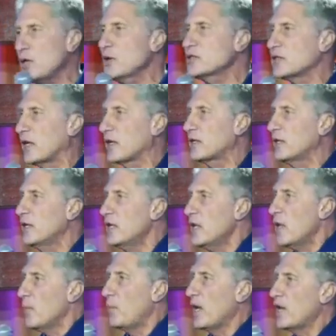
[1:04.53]
to music,
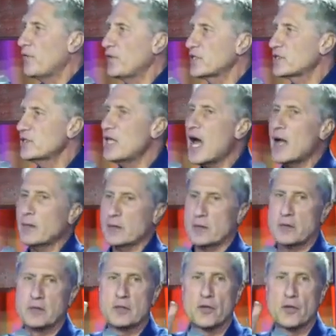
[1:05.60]
but if it's not